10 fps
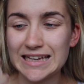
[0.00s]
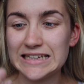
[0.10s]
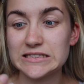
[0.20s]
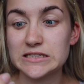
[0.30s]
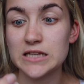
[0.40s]

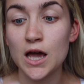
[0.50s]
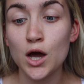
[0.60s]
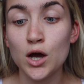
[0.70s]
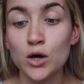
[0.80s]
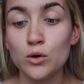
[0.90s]
It's
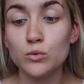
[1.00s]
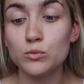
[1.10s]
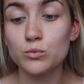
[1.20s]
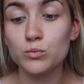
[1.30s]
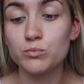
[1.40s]

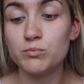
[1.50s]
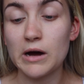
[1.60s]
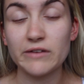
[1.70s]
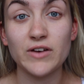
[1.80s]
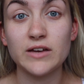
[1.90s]

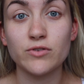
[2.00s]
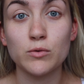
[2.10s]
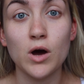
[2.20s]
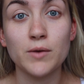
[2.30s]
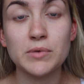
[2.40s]
my
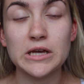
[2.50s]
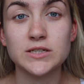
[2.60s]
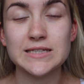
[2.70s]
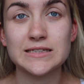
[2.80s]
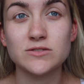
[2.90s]
favourite one
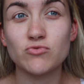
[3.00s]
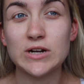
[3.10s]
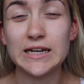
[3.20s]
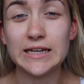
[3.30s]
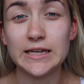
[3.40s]
because it's
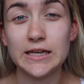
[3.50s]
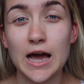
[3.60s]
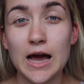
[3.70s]
really